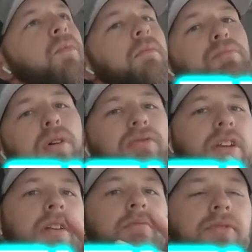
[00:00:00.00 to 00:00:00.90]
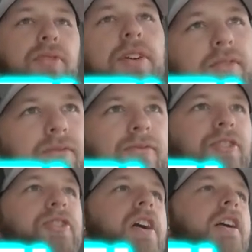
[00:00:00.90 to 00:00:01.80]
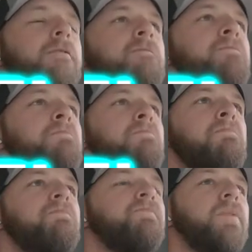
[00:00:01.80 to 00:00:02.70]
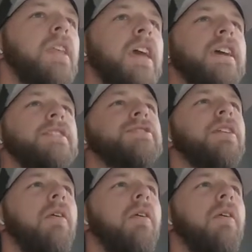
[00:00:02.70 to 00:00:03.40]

pro tip number 3 for y'all is